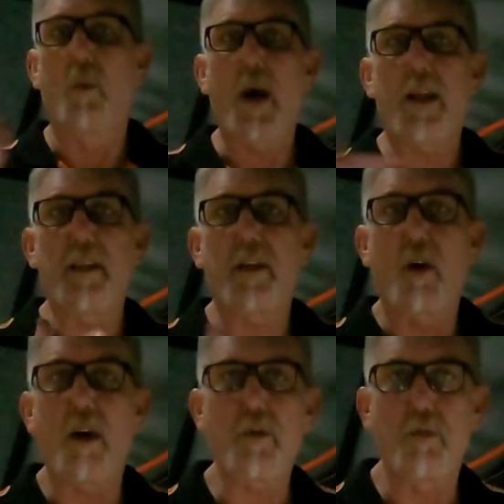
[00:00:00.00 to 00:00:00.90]
way that
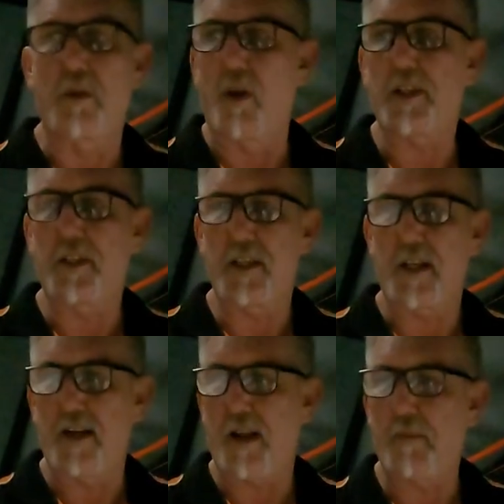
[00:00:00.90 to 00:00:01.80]
I would like to set
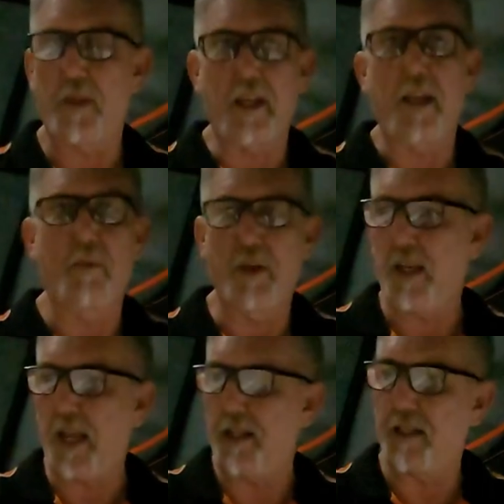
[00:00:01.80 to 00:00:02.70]
it up. Again, we
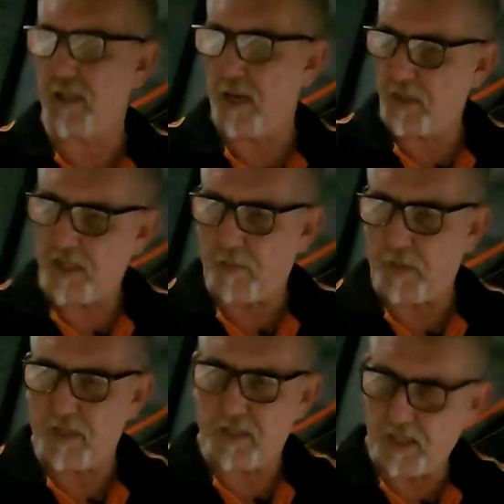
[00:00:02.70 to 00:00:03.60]
had the same setup
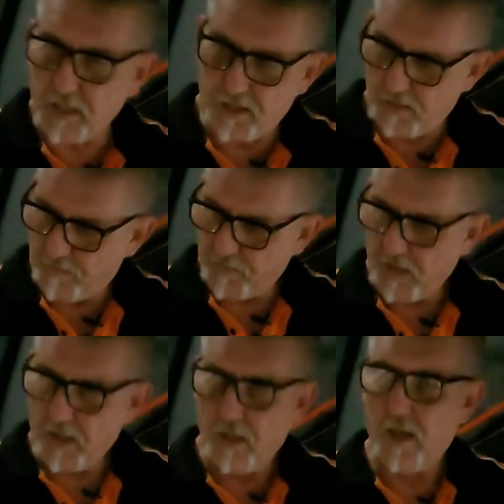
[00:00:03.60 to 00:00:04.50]
as this,
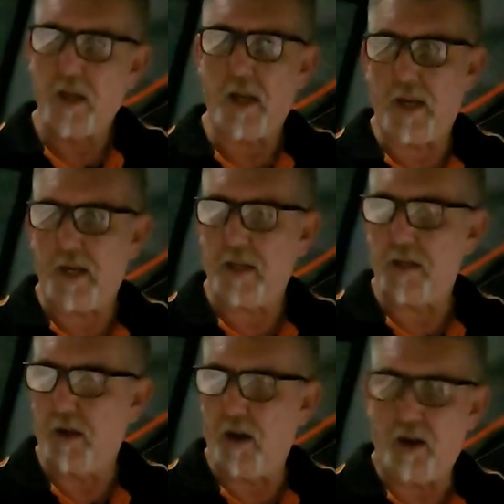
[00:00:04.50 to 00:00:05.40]
and
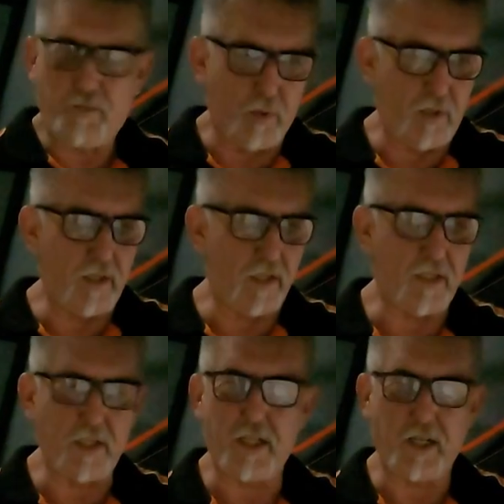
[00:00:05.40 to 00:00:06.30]
I've put the
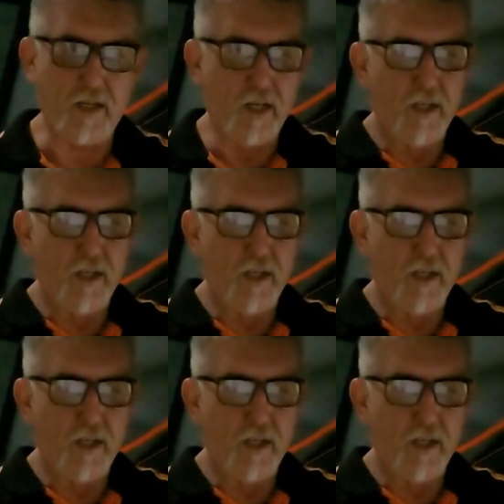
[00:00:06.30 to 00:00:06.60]
seating.